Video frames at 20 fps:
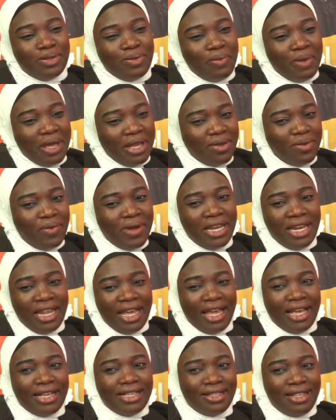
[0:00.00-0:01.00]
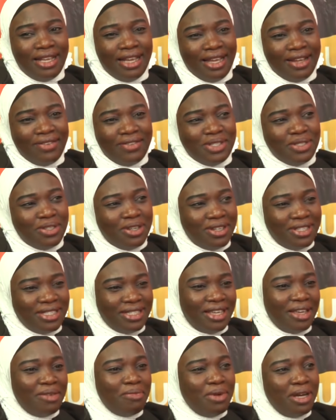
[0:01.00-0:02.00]
Well, when the, the results
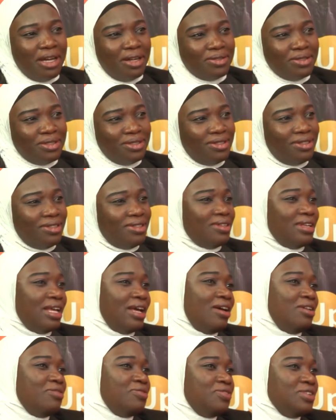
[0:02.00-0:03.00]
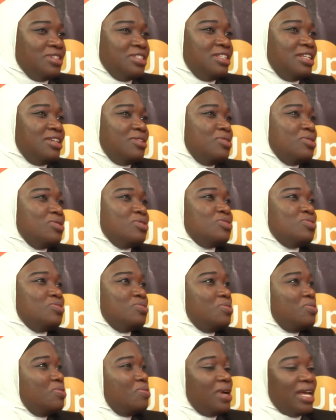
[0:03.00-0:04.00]
came out, unfortunately, those
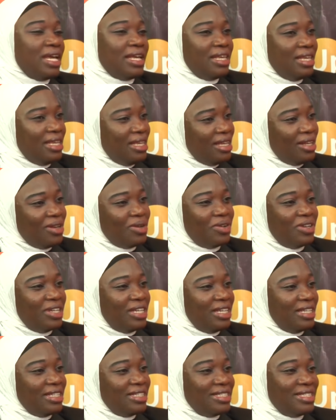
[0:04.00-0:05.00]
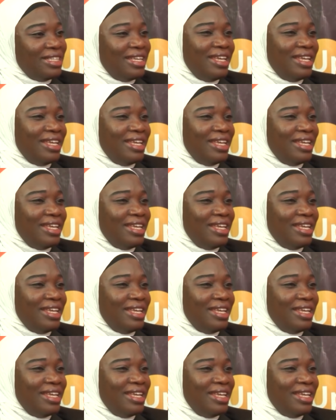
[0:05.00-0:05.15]
who were keen on it